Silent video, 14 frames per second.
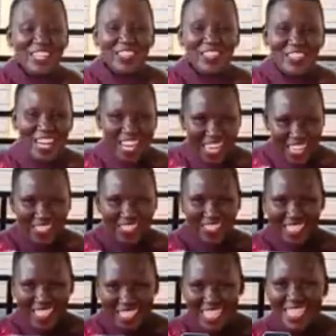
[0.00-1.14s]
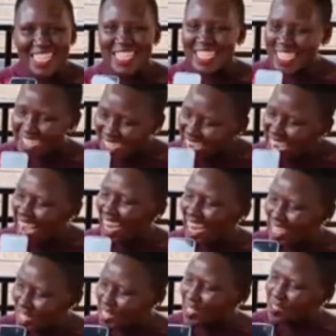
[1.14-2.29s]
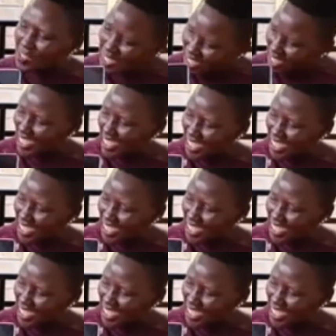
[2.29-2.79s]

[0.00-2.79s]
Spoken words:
Wow. This girl, Trudy.